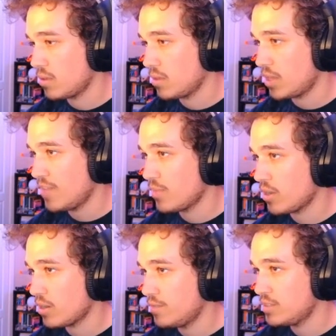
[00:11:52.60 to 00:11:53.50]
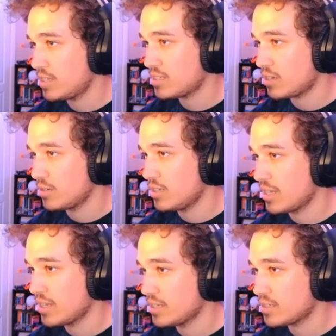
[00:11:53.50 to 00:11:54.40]
I have my R. If he stays on her, he
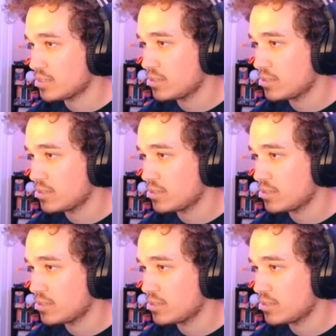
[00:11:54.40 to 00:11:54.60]
dies.